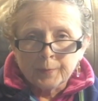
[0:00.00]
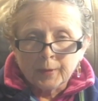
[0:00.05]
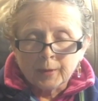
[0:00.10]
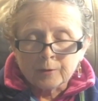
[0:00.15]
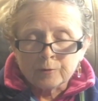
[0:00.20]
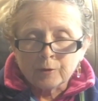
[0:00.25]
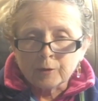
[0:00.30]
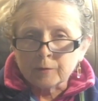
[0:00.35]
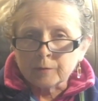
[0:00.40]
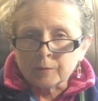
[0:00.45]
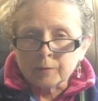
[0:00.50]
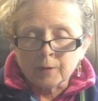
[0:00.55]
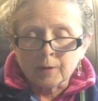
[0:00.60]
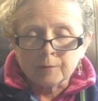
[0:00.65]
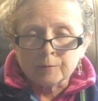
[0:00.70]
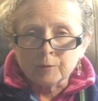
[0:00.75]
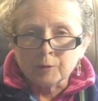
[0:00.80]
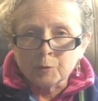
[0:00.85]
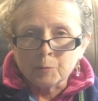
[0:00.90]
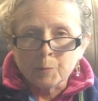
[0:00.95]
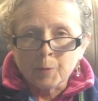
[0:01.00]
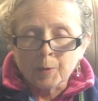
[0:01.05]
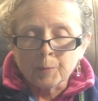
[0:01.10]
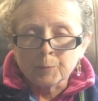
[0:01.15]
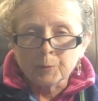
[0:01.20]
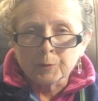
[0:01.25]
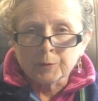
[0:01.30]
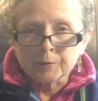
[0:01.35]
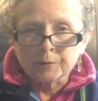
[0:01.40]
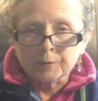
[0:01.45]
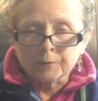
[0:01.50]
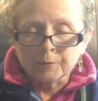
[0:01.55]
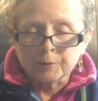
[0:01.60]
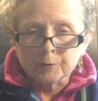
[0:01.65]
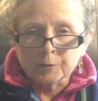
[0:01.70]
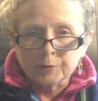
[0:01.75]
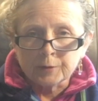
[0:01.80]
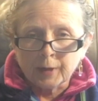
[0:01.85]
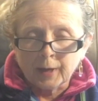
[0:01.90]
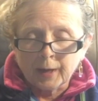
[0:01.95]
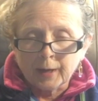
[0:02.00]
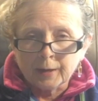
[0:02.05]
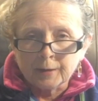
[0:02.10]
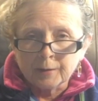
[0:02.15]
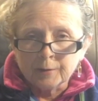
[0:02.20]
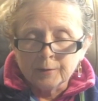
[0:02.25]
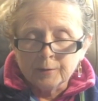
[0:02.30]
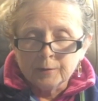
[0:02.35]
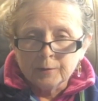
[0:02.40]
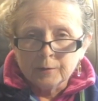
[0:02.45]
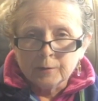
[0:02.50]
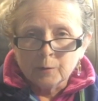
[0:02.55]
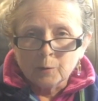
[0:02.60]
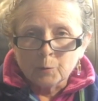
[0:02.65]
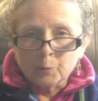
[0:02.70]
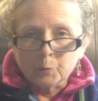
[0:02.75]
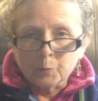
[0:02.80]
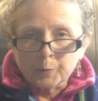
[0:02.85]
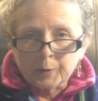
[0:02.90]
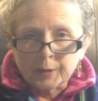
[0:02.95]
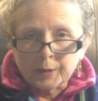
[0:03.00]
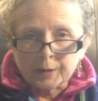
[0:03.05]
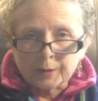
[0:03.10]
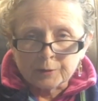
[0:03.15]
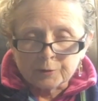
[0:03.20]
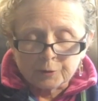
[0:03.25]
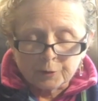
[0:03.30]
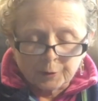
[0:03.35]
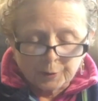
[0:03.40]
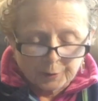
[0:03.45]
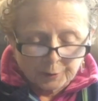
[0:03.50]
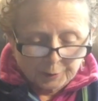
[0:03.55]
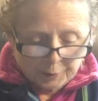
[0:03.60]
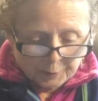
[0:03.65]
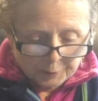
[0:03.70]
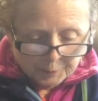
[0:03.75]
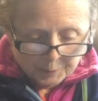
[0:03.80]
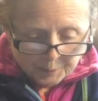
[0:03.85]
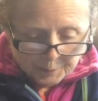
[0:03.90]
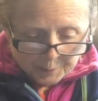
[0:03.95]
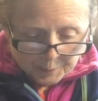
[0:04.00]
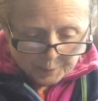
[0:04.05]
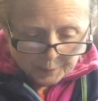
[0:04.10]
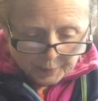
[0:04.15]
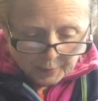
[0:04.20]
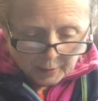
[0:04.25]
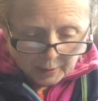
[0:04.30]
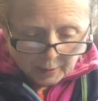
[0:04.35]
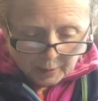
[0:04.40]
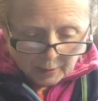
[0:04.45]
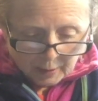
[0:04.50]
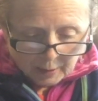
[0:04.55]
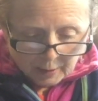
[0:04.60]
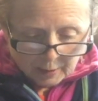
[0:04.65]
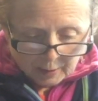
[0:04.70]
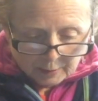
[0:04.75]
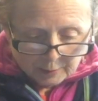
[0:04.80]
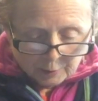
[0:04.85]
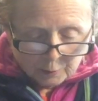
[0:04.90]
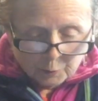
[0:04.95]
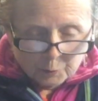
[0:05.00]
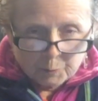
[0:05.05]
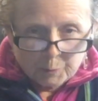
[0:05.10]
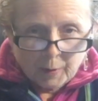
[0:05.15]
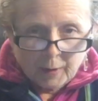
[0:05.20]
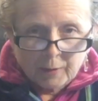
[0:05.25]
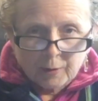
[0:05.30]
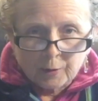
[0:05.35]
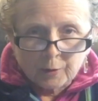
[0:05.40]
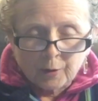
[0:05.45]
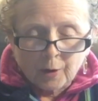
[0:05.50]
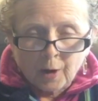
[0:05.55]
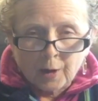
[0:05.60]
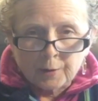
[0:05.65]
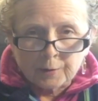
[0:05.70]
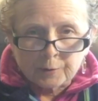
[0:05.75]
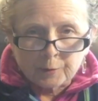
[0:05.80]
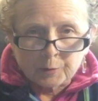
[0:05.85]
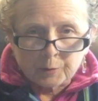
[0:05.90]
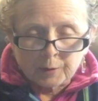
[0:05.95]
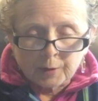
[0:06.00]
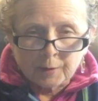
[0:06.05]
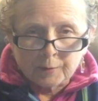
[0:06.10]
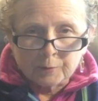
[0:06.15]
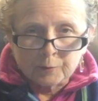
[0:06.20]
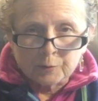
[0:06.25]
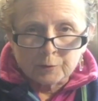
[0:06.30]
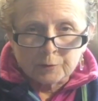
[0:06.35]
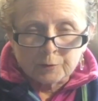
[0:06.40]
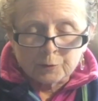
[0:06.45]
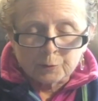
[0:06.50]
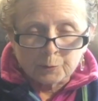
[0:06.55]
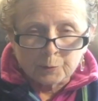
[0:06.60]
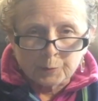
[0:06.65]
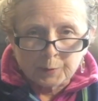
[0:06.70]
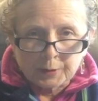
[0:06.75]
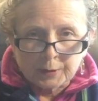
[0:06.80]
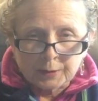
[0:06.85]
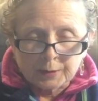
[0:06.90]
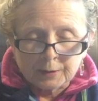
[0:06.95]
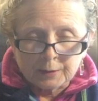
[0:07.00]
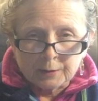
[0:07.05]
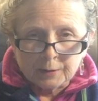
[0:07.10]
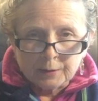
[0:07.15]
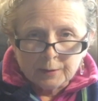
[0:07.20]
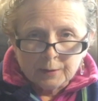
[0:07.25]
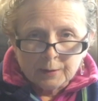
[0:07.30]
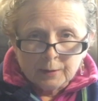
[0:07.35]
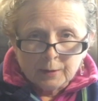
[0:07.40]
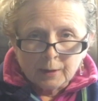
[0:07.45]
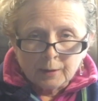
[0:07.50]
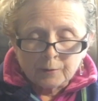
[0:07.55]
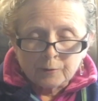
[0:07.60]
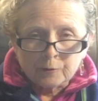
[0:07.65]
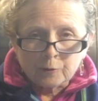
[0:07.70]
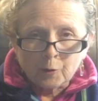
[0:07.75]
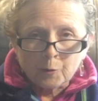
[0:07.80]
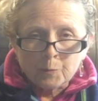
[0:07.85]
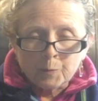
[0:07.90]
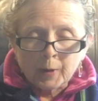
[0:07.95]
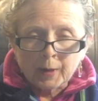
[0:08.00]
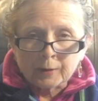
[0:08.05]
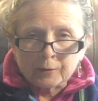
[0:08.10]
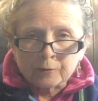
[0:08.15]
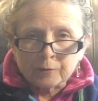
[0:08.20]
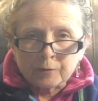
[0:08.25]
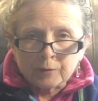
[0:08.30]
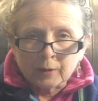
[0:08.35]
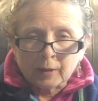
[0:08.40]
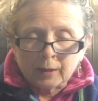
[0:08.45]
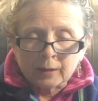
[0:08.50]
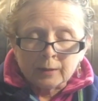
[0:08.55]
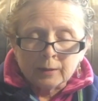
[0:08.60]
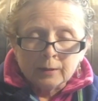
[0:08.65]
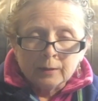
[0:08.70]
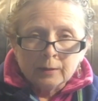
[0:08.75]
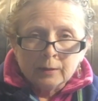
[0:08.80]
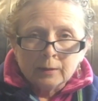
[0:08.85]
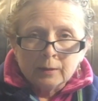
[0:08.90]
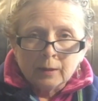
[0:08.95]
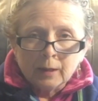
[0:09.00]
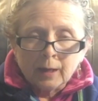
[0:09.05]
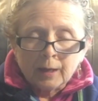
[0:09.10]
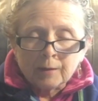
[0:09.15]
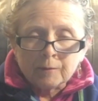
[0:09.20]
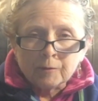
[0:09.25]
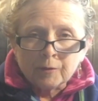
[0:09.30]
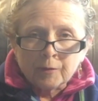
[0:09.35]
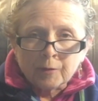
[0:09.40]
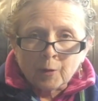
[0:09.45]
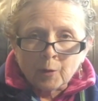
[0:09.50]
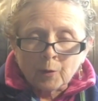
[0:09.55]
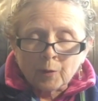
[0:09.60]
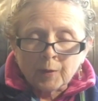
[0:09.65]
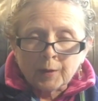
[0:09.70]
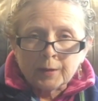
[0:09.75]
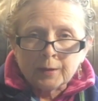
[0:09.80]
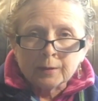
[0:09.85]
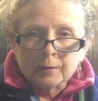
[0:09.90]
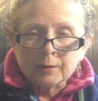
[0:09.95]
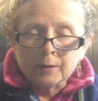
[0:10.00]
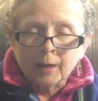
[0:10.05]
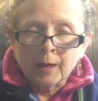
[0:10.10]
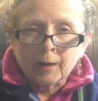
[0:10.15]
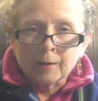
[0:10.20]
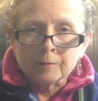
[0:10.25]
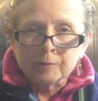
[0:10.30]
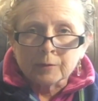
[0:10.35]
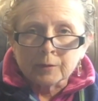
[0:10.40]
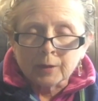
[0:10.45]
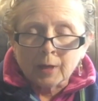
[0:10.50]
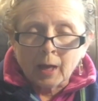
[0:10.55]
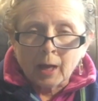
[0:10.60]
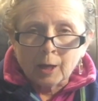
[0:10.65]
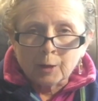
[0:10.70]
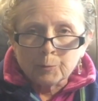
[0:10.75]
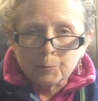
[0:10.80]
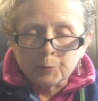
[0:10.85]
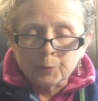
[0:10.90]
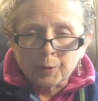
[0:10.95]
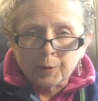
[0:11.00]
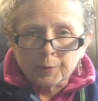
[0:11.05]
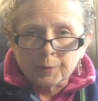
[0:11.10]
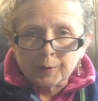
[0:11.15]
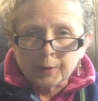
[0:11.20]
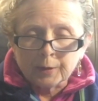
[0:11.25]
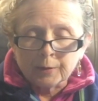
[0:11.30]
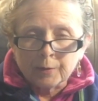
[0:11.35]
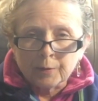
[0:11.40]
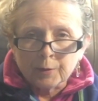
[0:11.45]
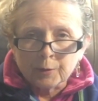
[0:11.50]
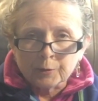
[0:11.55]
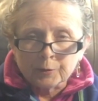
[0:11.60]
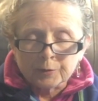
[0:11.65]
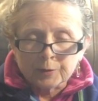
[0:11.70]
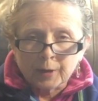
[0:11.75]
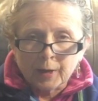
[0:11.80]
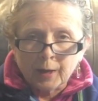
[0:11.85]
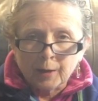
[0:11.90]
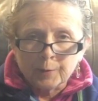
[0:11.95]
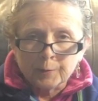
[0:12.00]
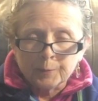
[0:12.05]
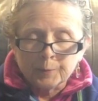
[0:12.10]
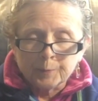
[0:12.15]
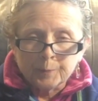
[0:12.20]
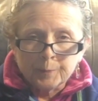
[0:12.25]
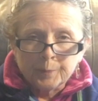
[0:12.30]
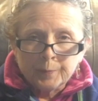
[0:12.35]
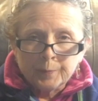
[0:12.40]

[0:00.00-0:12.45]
She has lovely memories of her dad reading to her. And her mother also loved to read so much that even though they didn't have a library in their town,